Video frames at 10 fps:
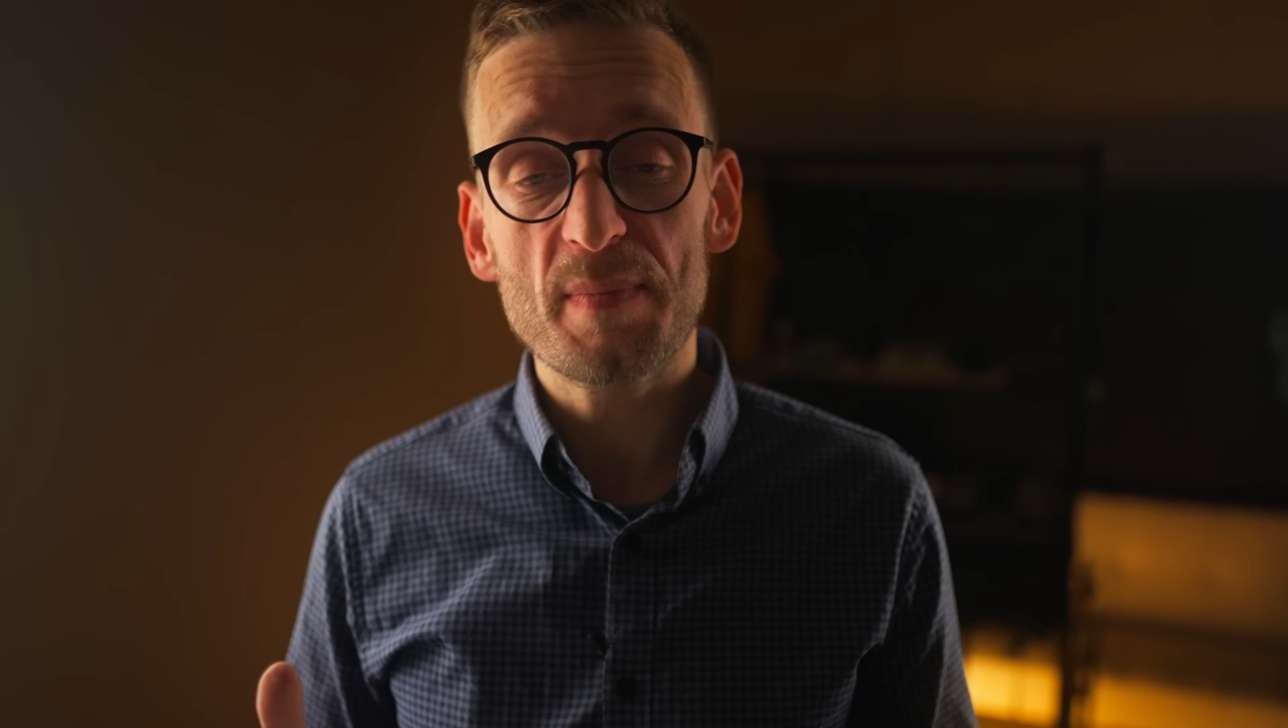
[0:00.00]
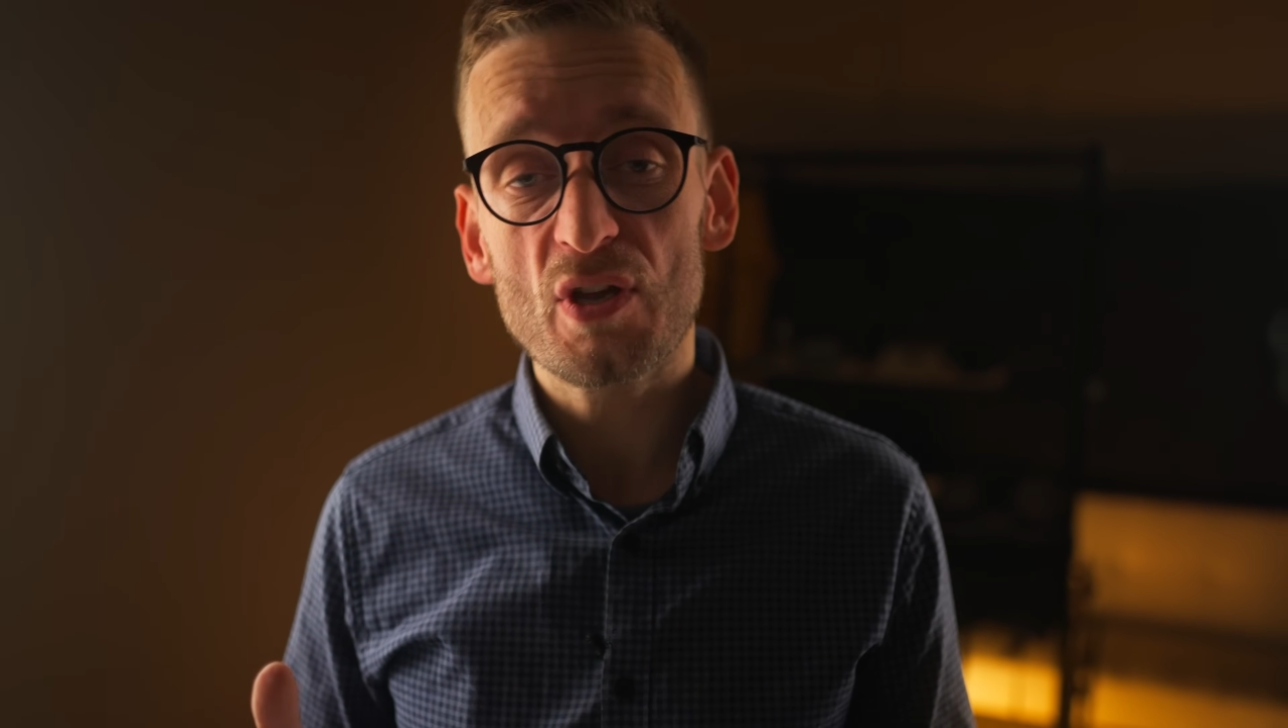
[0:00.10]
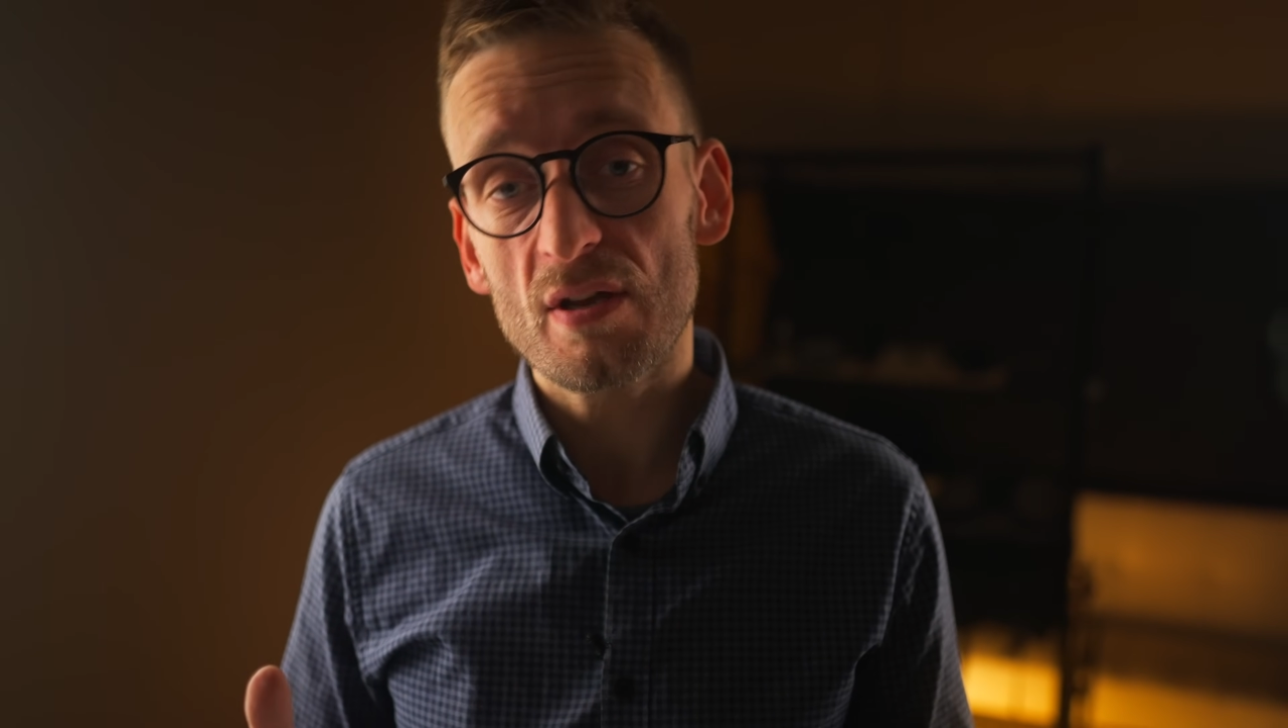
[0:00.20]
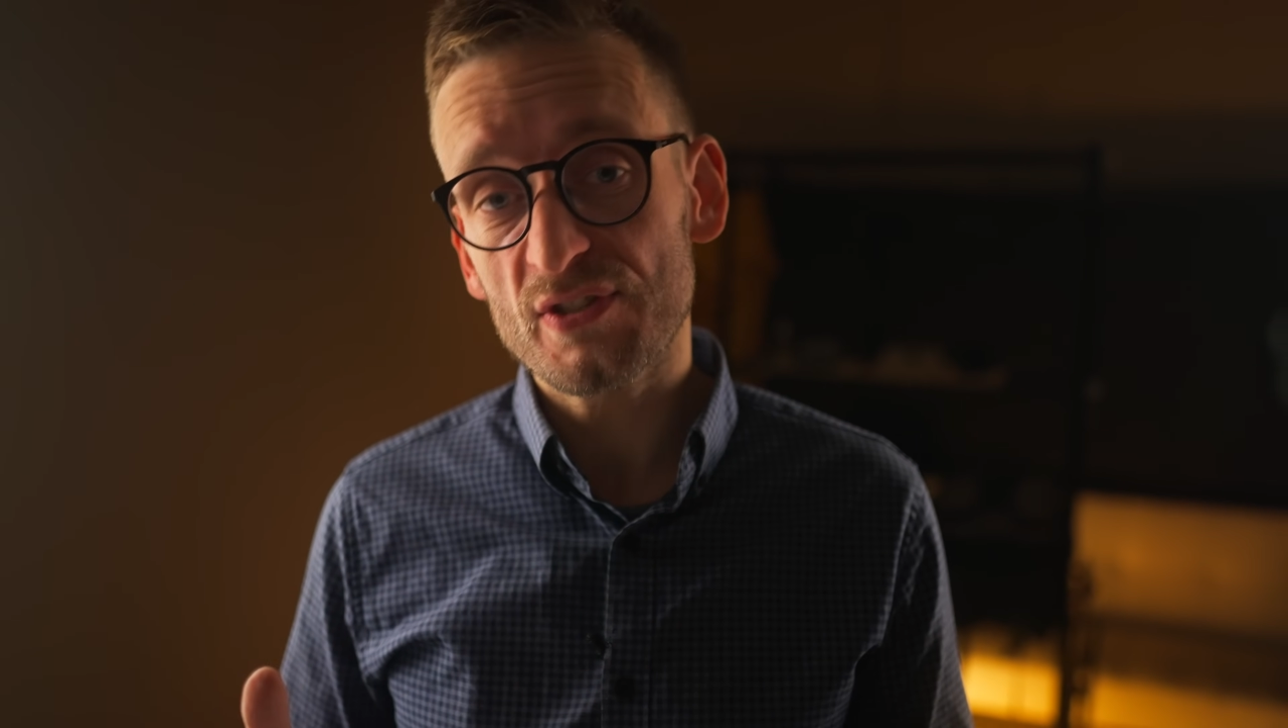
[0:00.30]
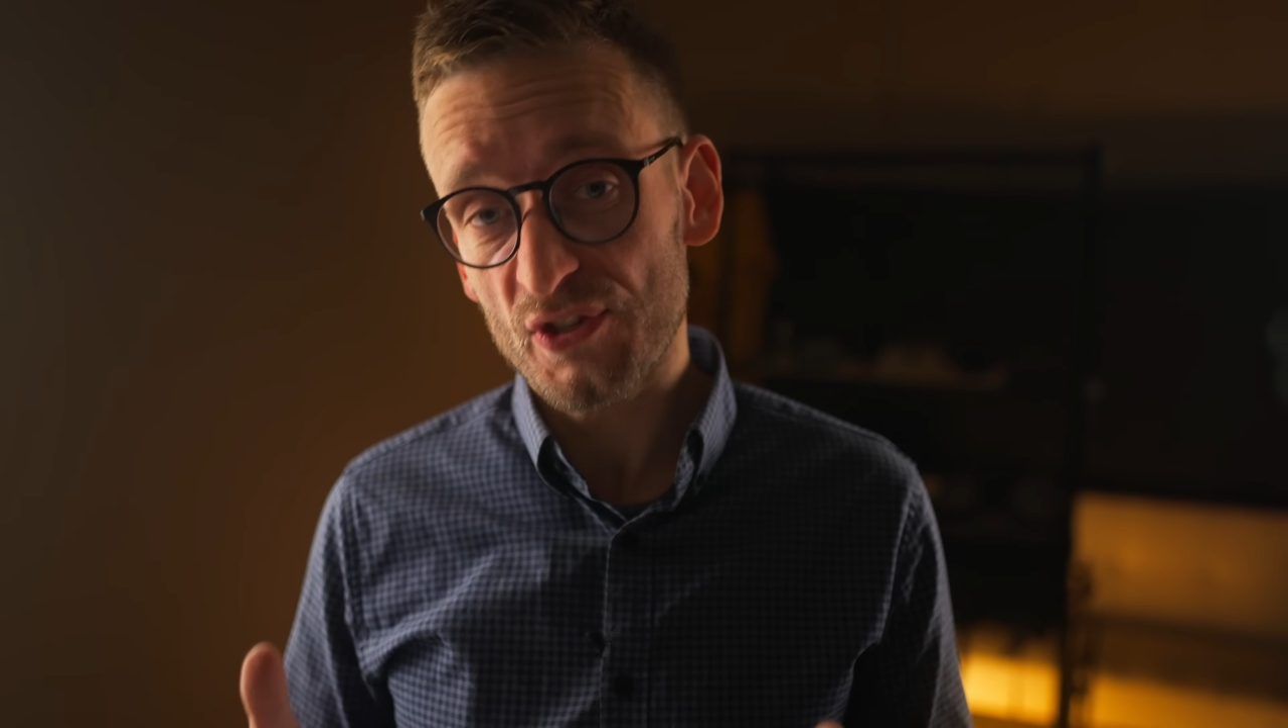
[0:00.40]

because